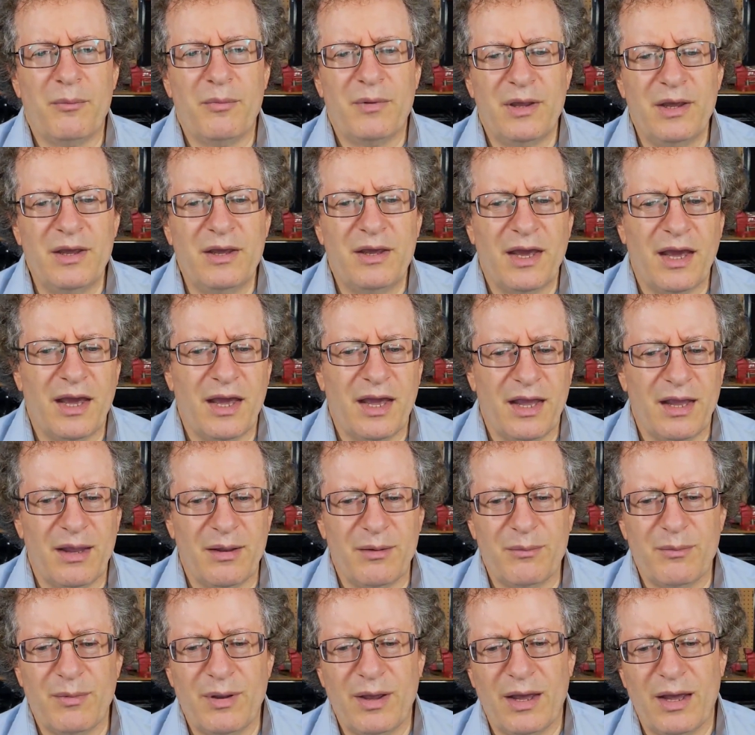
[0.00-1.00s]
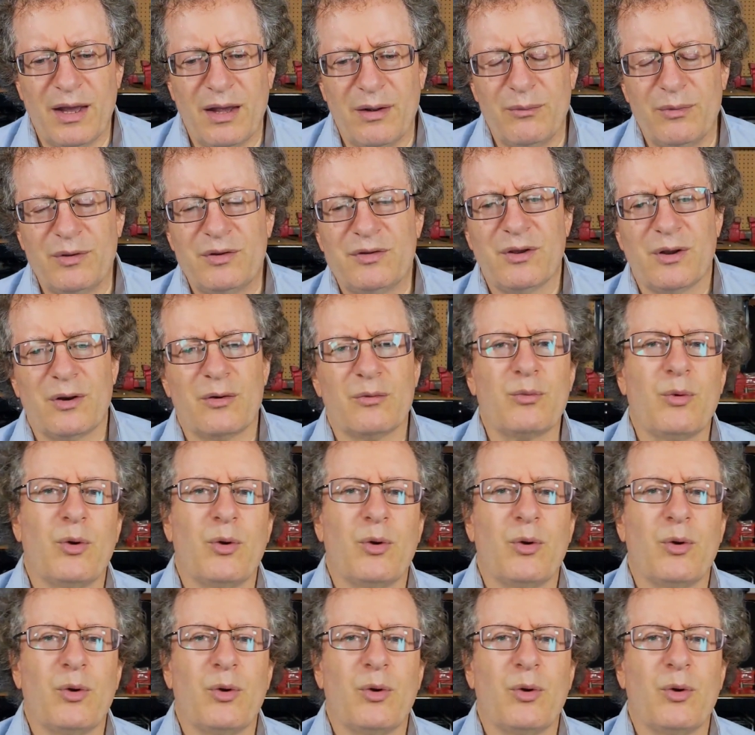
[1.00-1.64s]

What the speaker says: he came and we started